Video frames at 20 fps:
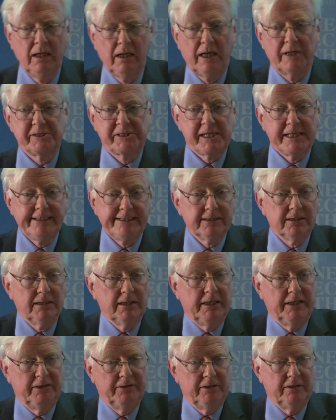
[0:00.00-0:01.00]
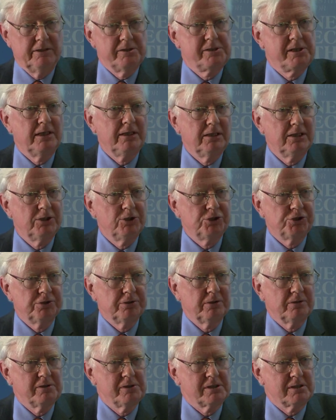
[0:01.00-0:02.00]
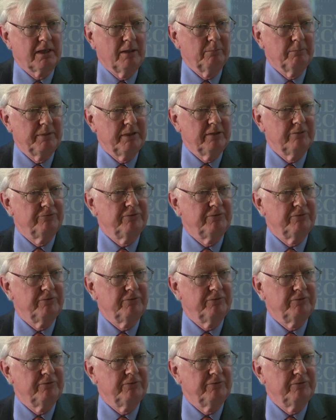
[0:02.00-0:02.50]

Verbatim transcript: a single lender, a single insurance company,